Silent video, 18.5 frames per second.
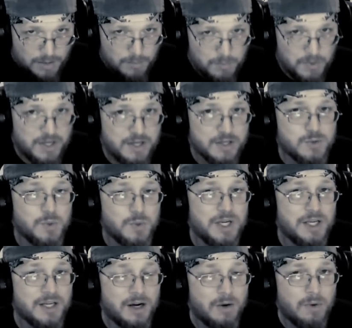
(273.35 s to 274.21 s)
Because
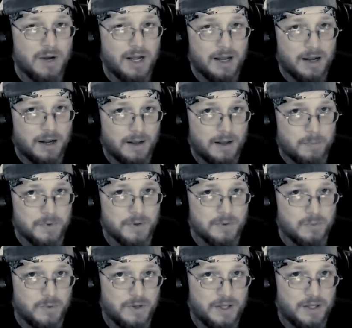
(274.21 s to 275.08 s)
we know what
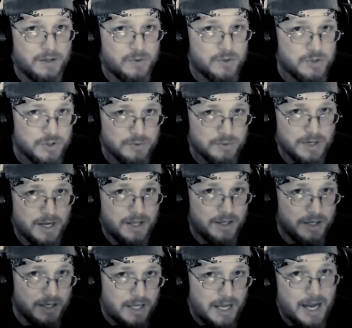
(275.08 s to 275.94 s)
happened with
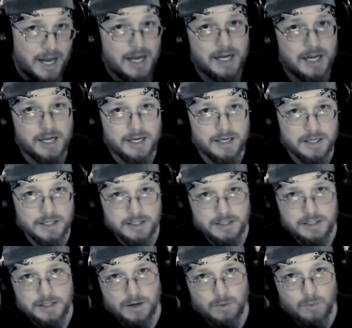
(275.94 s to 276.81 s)
Sharrell and Katie
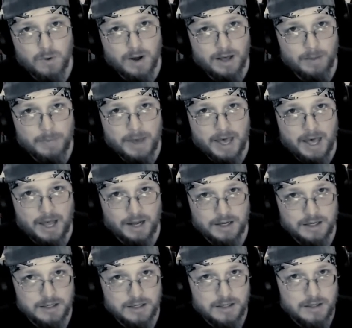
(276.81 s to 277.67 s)
a while
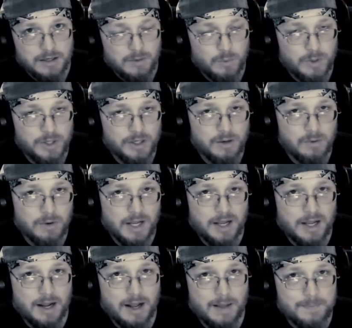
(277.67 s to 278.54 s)
back. We know
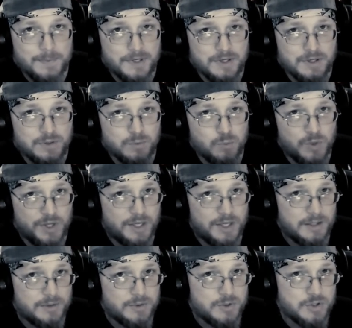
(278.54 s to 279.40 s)
what happened
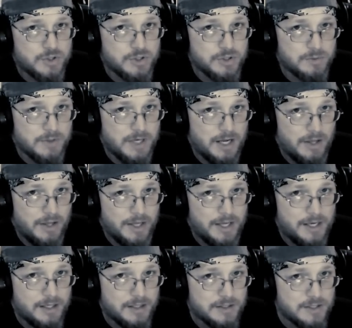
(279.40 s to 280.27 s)
with Sharrell
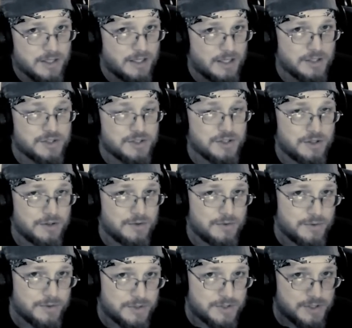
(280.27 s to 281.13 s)
and a
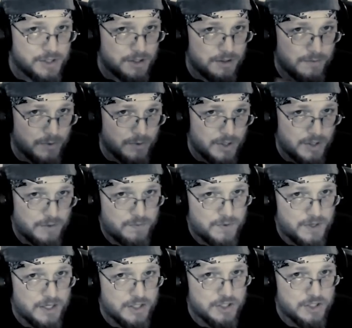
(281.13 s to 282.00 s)
certain silvery
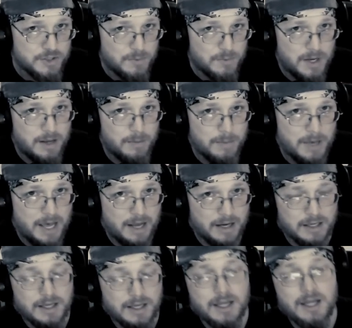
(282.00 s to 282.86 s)
fish a while
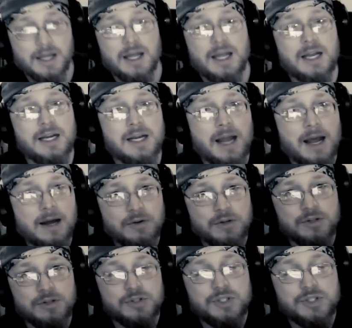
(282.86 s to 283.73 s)
back. And now
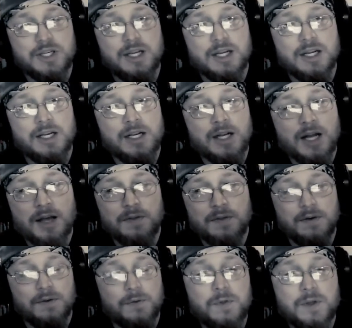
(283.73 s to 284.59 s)
you're seeing
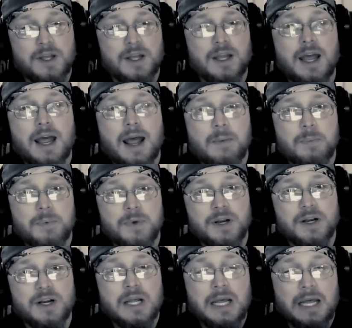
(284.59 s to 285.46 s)
another thing
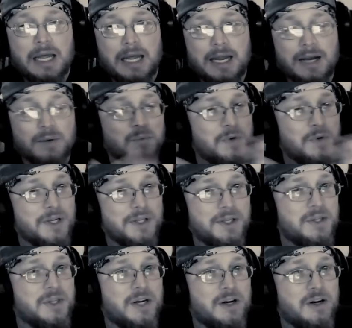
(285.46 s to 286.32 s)
happen. And
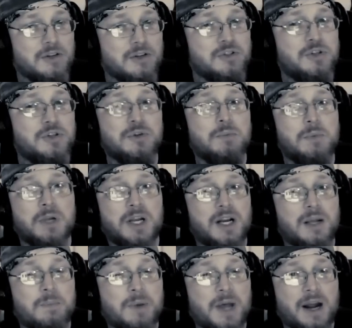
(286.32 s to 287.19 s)
really, there are too
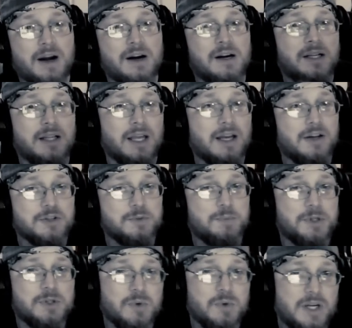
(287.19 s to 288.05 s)
many parallels
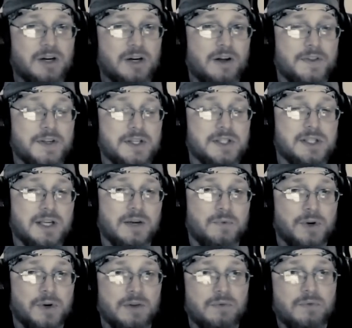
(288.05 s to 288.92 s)
between all these
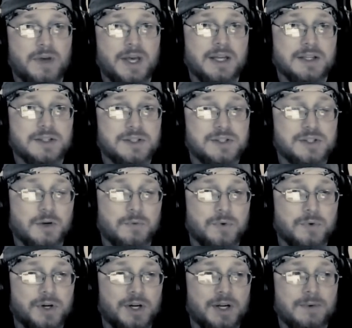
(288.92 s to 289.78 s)
different events. So
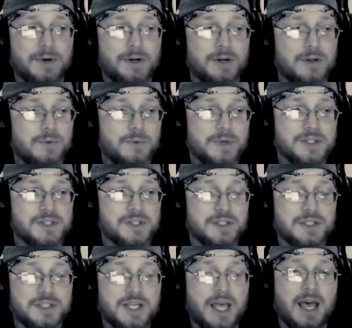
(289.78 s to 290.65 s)
for anyone who wants
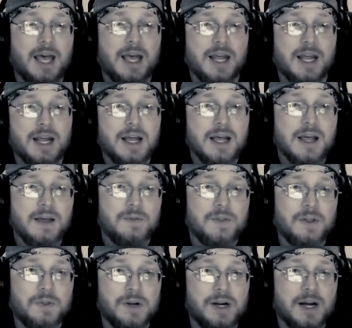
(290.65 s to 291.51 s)
to say
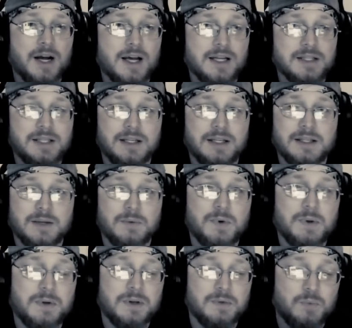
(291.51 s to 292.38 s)
that the content that
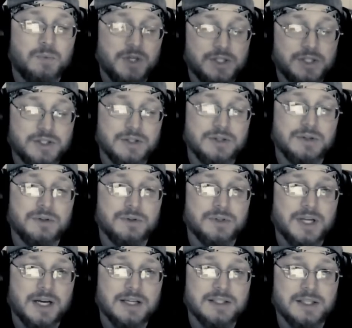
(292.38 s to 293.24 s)
we do
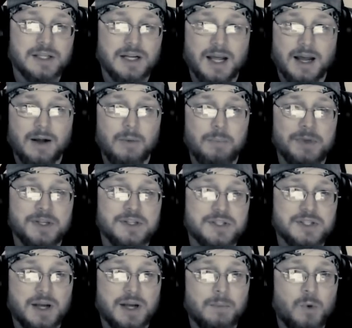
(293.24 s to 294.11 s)
doesn't help in
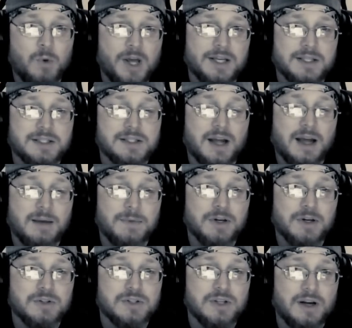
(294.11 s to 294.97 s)
some way as time
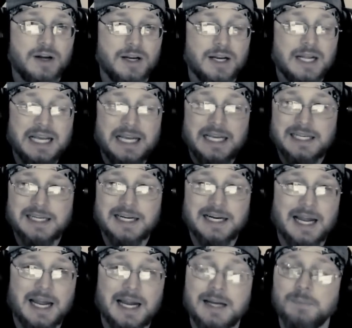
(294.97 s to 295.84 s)
goes on, you're
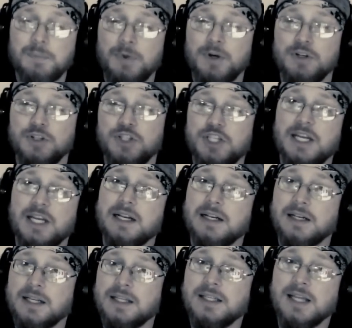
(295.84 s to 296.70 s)
kind of
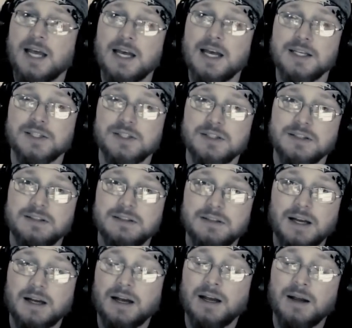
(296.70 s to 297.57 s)
bullshitting. It does.
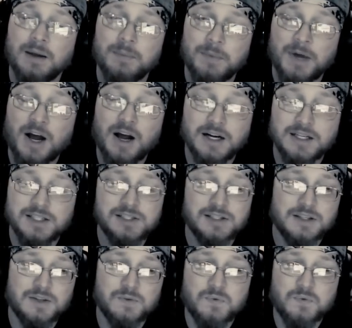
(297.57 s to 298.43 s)
I'm
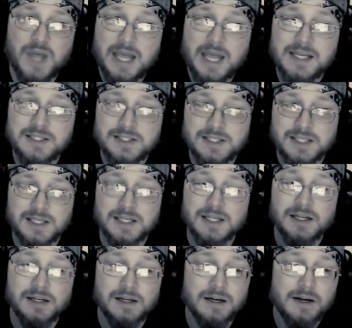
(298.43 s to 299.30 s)
honestly, the fans
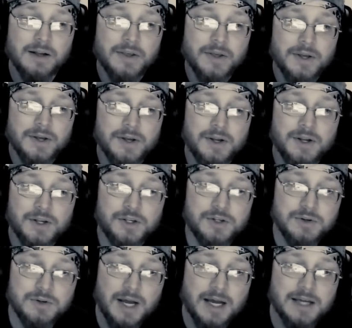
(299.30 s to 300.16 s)
here,
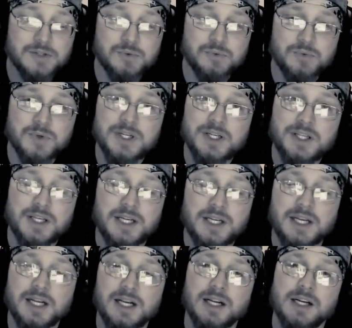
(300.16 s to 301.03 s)
you guys really
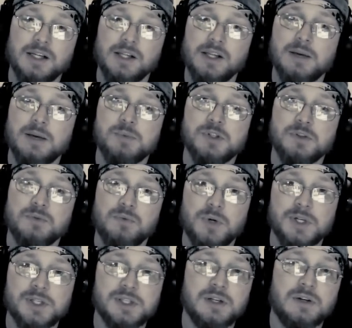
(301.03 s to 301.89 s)
get a glimpse of
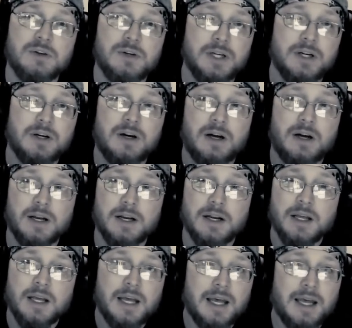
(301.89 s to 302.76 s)
what's going on.
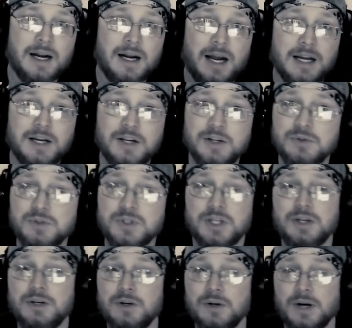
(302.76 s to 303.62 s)
And I do
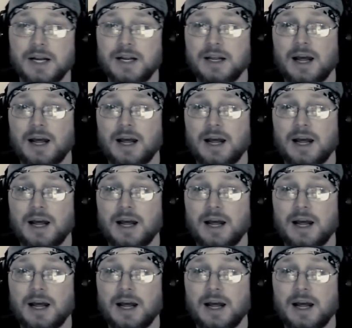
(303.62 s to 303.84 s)
too.